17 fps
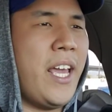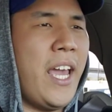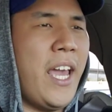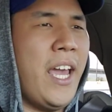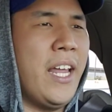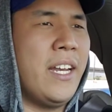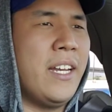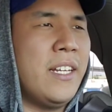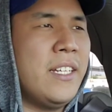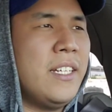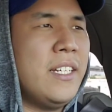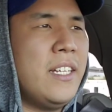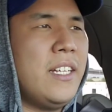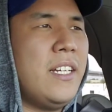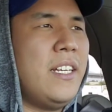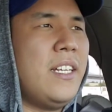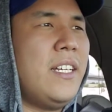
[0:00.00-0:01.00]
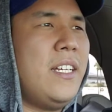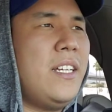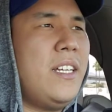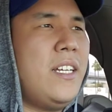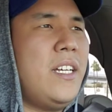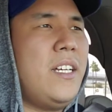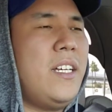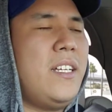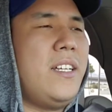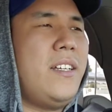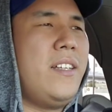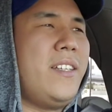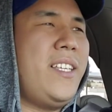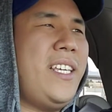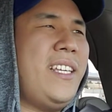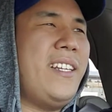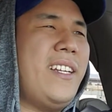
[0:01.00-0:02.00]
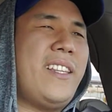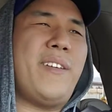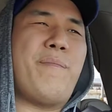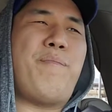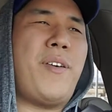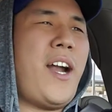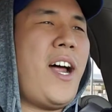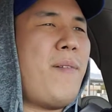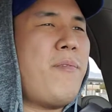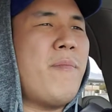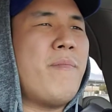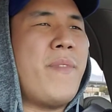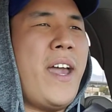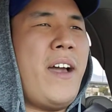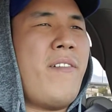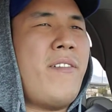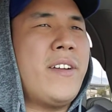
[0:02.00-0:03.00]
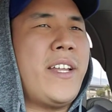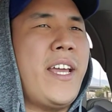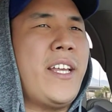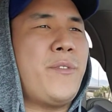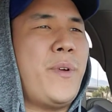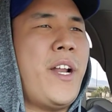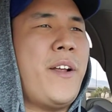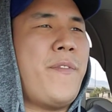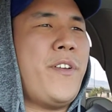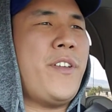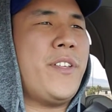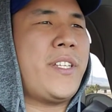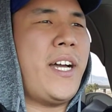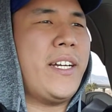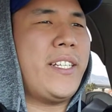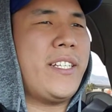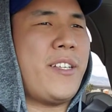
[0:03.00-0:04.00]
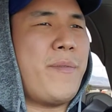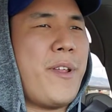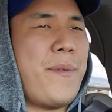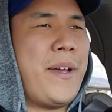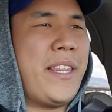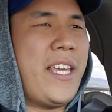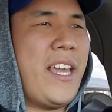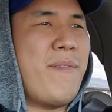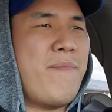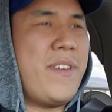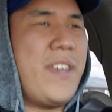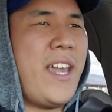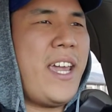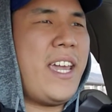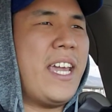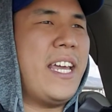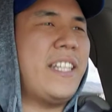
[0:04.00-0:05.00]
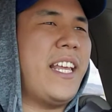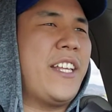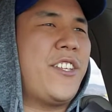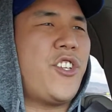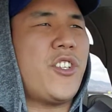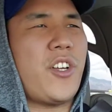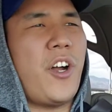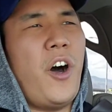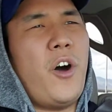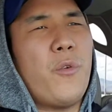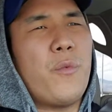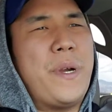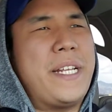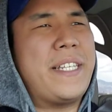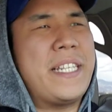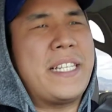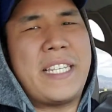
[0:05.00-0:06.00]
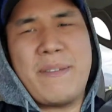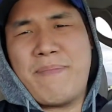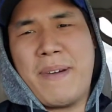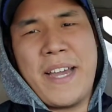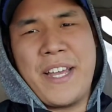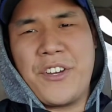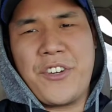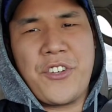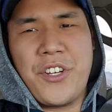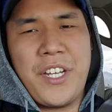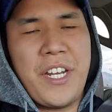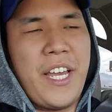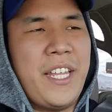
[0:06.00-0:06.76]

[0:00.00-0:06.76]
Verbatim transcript: And the problem nowadays, whenever you talk to somebody about the NBA, it's just all recency bias shit.